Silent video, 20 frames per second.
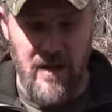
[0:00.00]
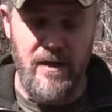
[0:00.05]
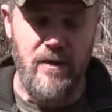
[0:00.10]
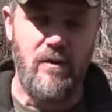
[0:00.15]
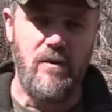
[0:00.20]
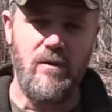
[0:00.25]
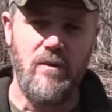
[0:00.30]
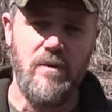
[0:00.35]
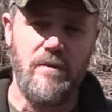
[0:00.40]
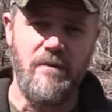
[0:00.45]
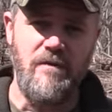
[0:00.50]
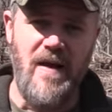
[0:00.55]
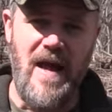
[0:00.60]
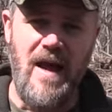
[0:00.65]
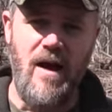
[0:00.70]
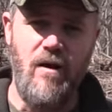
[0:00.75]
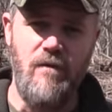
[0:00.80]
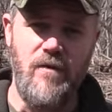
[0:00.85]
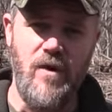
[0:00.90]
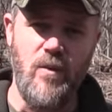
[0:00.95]
little
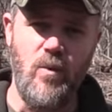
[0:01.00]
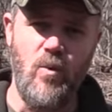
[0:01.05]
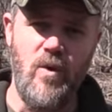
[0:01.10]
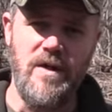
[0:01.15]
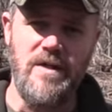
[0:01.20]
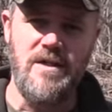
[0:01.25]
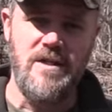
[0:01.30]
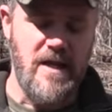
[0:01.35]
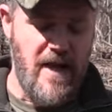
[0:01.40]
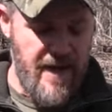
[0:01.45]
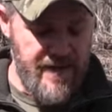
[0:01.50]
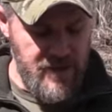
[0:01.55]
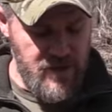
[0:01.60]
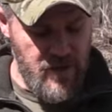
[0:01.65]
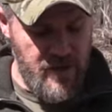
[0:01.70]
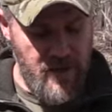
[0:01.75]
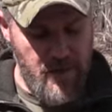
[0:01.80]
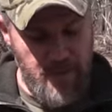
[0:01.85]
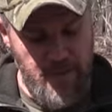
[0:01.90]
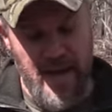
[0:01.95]
valve on one side, it's
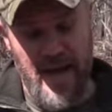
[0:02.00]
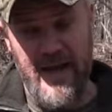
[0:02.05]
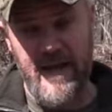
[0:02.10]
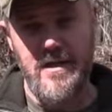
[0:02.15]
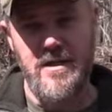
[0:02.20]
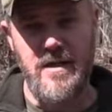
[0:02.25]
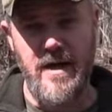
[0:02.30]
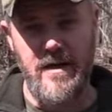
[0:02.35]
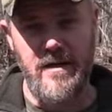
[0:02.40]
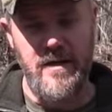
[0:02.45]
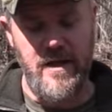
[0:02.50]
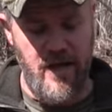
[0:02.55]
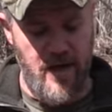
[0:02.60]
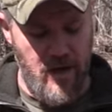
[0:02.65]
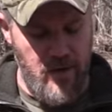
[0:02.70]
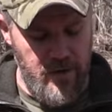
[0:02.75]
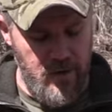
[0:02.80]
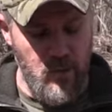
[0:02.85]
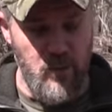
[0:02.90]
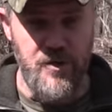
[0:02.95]
on the back side of the
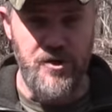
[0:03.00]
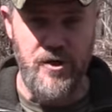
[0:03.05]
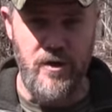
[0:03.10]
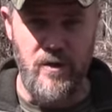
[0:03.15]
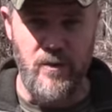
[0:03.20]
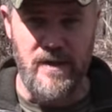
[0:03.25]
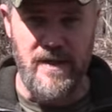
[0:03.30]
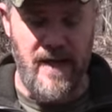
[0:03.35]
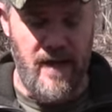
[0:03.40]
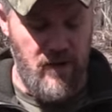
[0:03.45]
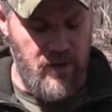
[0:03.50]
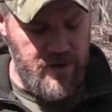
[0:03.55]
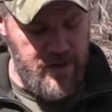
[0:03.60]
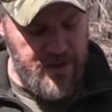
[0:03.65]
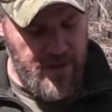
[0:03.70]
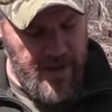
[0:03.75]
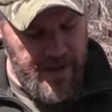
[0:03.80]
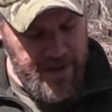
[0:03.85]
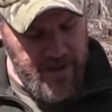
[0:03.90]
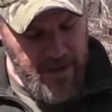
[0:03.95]
carrier, we'll show you what that
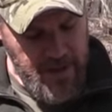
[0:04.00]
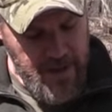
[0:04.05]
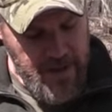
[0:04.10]
looks like,